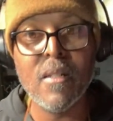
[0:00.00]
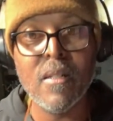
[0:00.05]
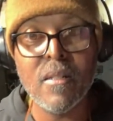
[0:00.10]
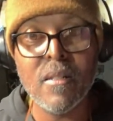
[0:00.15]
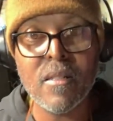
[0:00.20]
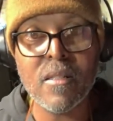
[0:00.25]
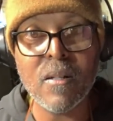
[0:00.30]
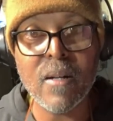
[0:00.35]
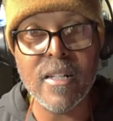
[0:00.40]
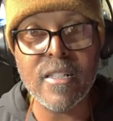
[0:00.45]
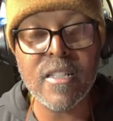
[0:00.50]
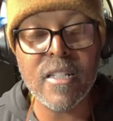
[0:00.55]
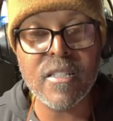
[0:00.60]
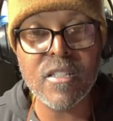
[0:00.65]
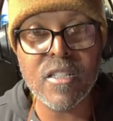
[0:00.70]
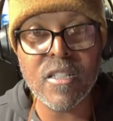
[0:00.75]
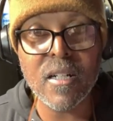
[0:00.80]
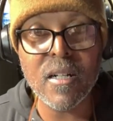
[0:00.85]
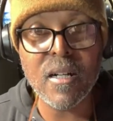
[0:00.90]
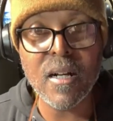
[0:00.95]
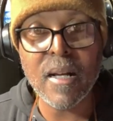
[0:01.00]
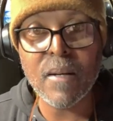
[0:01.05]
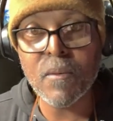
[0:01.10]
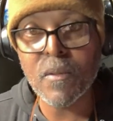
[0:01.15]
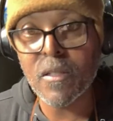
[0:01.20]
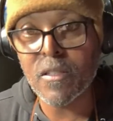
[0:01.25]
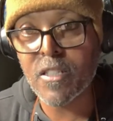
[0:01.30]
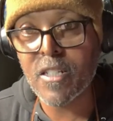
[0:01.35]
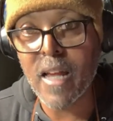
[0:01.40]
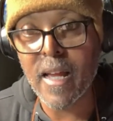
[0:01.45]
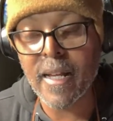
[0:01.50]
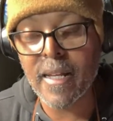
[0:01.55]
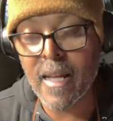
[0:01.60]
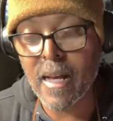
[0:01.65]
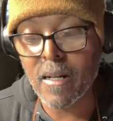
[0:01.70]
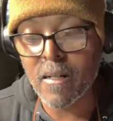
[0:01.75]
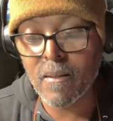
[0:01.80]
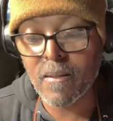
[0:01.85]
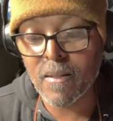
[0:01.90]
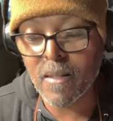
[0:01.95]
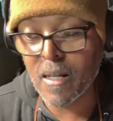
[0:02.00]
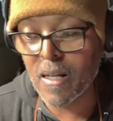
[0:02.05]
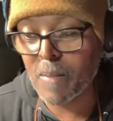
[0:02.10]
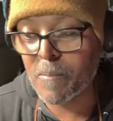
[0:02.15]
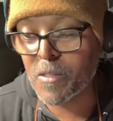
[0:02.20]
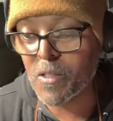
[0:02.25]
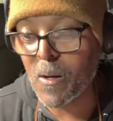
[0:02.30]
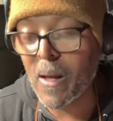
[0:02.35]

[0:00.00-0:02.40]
So I said, "Sure, I will check it out."